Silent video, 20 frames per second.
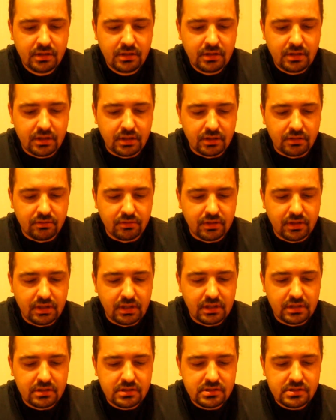
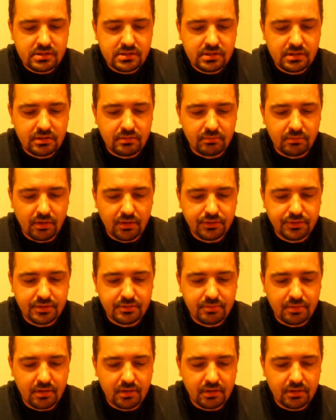Ingredients: malted
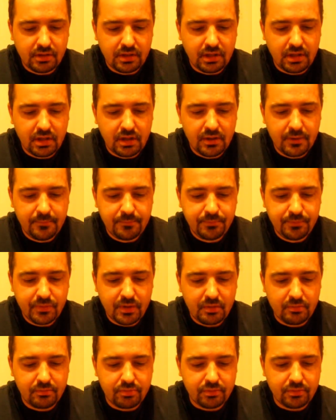barley,
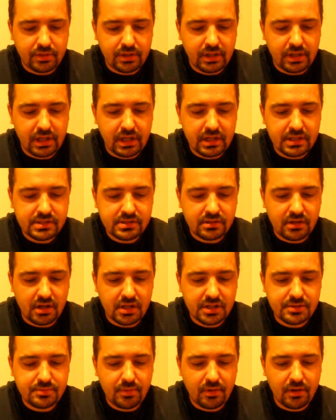brie,
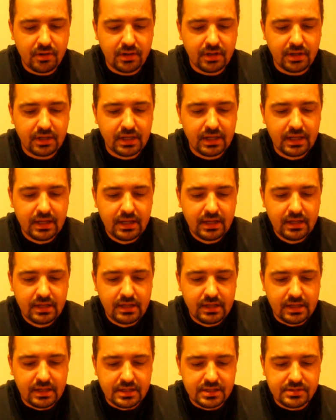Scots pine,
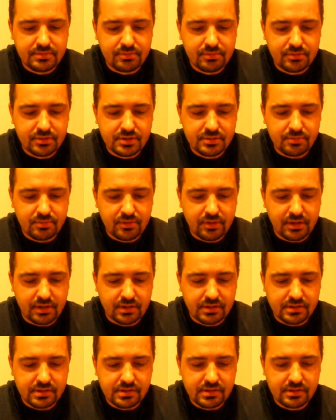and spruce
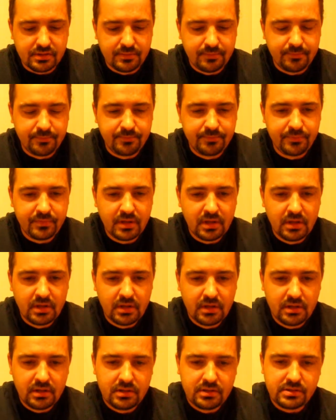springs.
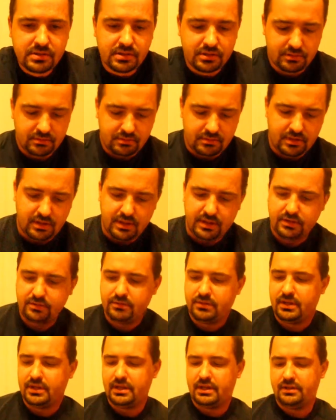So I don't
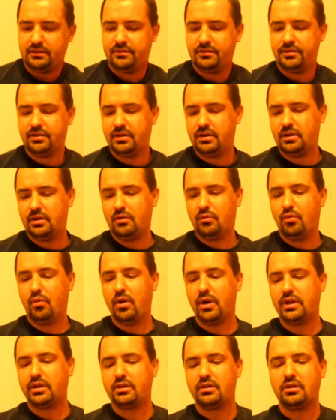have a
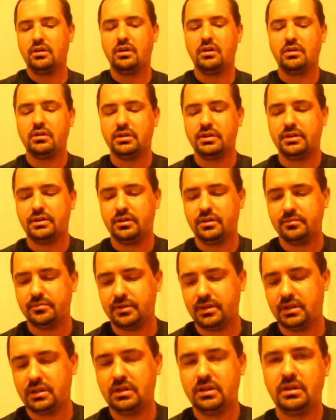wine gauntlet on
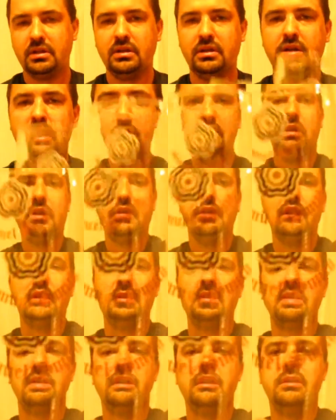me. I'm
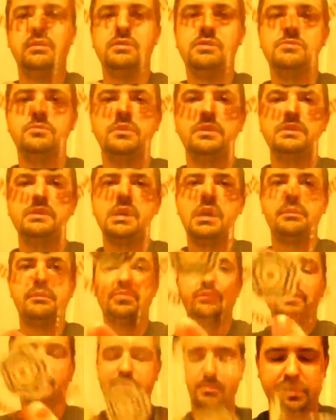going to use my
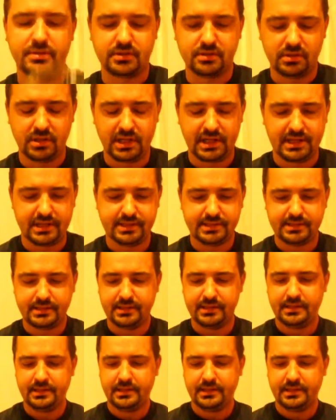Samuel Smith's glass.